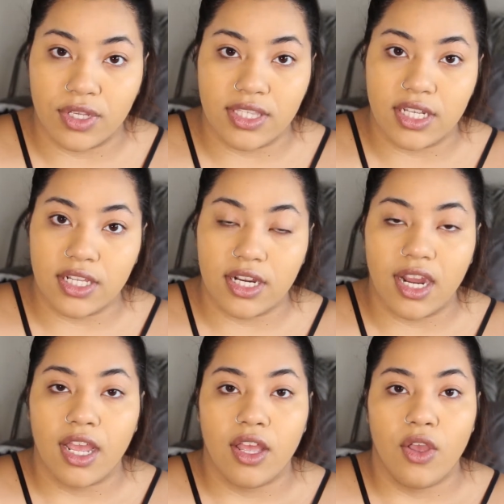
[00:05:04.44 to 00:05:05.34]

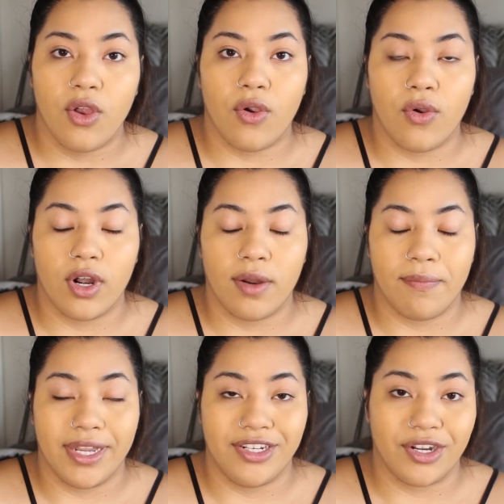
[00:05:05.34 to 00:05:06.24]
Concealer or
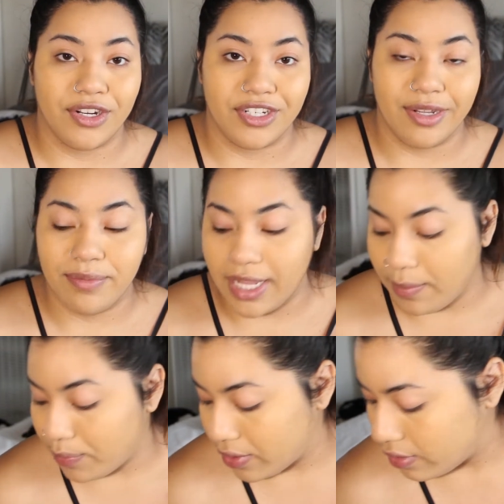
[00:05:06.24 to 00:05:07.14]
my Tarte Shape Tape.